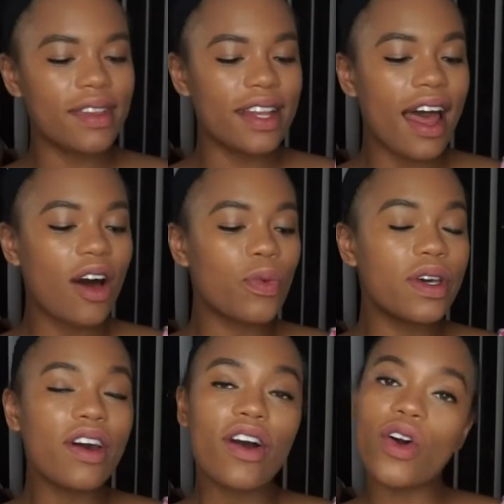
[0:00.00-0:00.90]
Now,
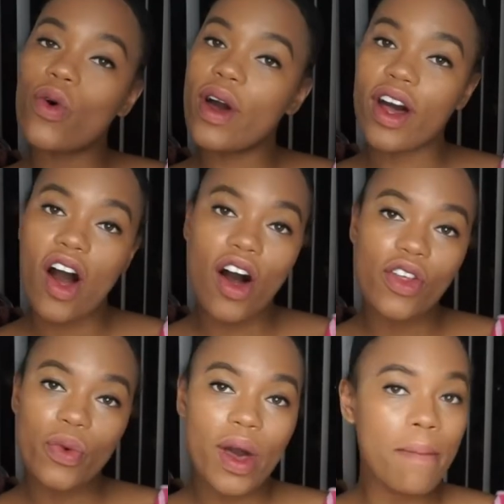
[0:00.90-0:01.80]
we are going all
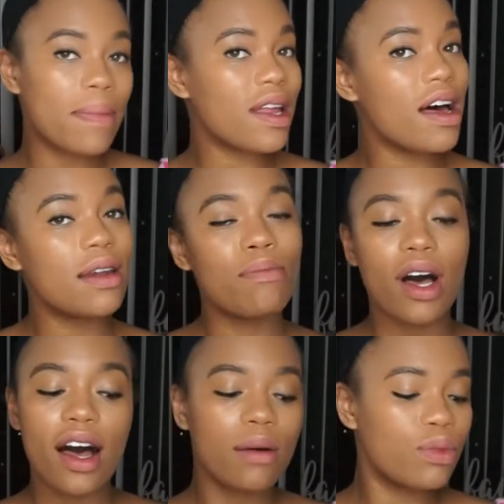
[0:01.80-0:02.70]
the way blonde
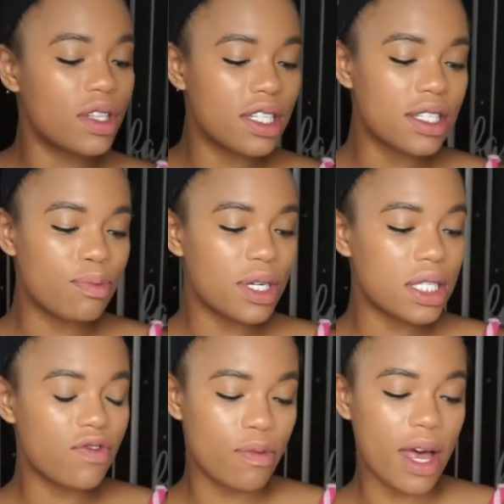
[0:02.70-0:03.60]
bob with this
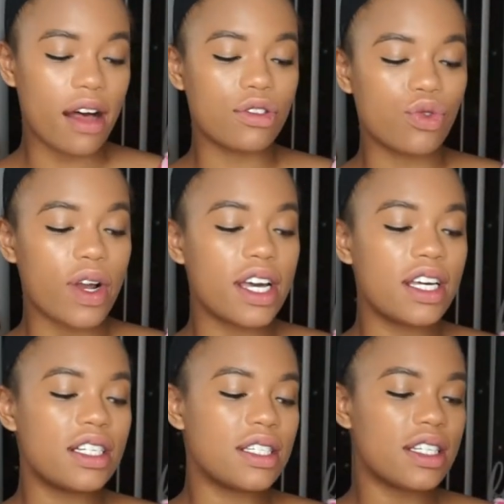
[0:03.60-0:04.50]
piece from Outre.
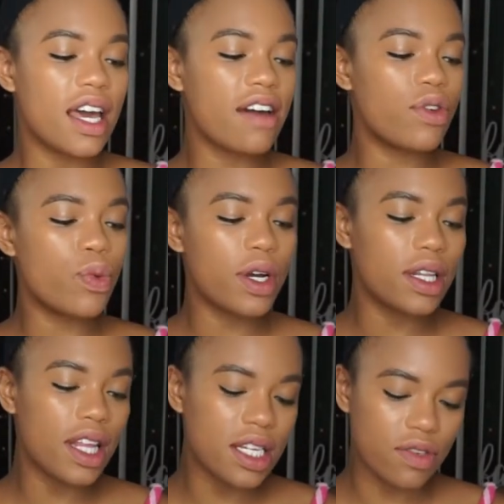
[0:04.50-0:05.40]
It is the
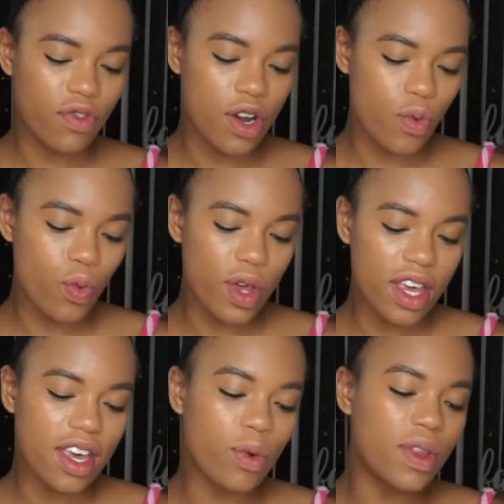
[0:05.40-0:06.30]
EveryWhere lace front
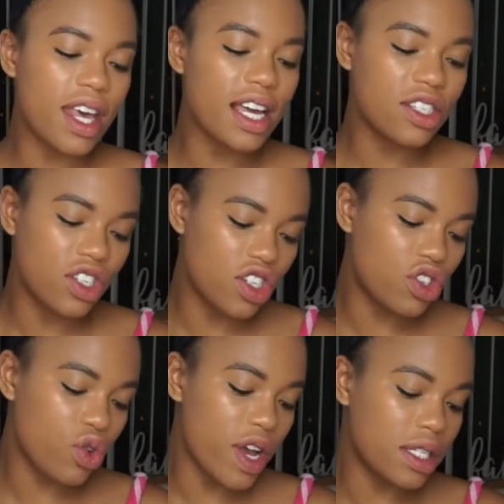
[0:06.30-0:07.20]
wig with HD
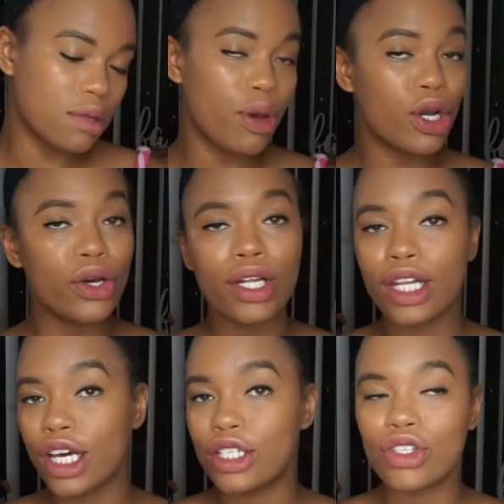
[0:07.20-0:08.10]
transparent
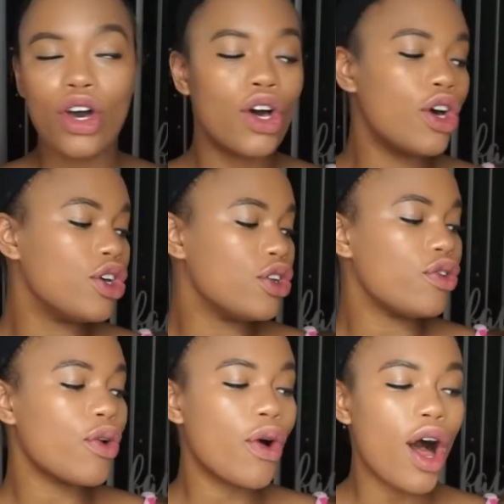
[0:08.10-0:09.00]
lace.
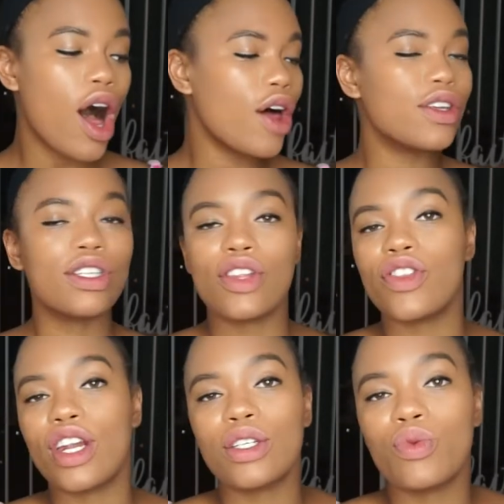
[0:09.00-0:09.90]
You know, all the
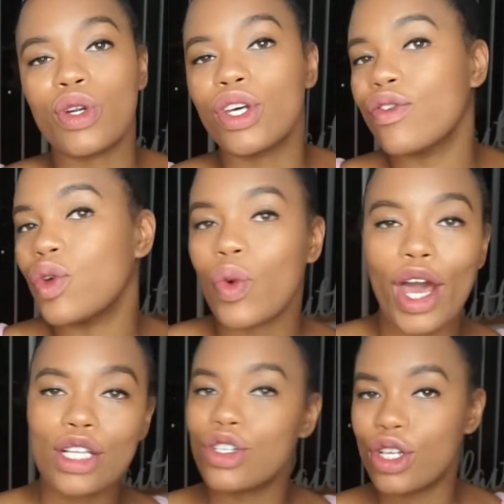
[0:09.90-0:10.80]
synthetics want to give you
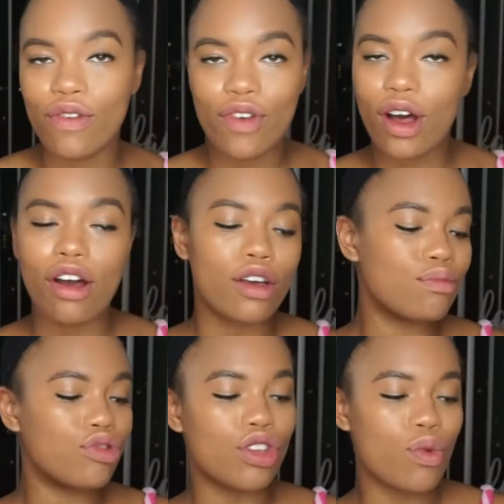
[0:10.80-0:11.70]
HD
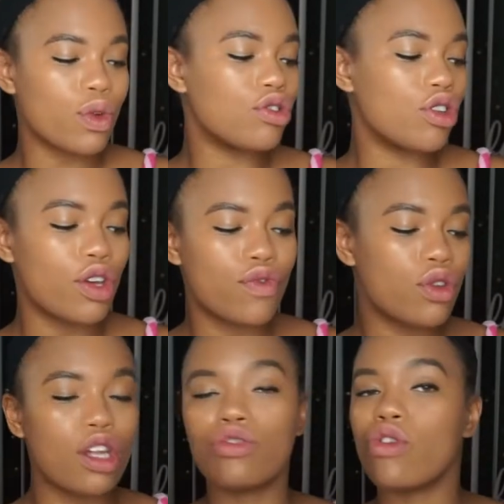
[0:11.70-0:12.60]
vibes. They want to give you
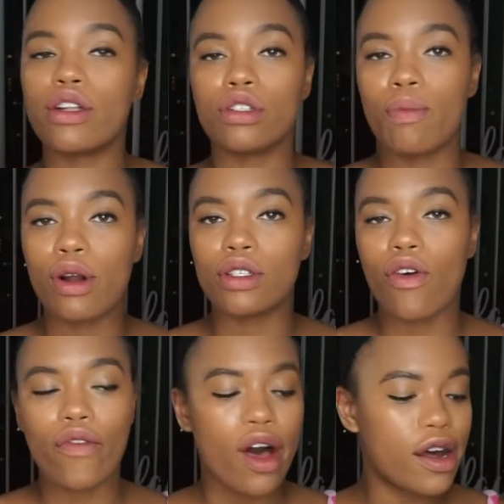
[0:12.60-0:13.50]
that transparent
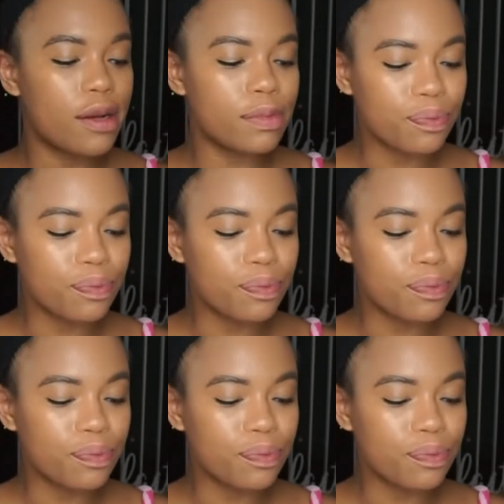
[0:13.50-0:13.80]
vibe.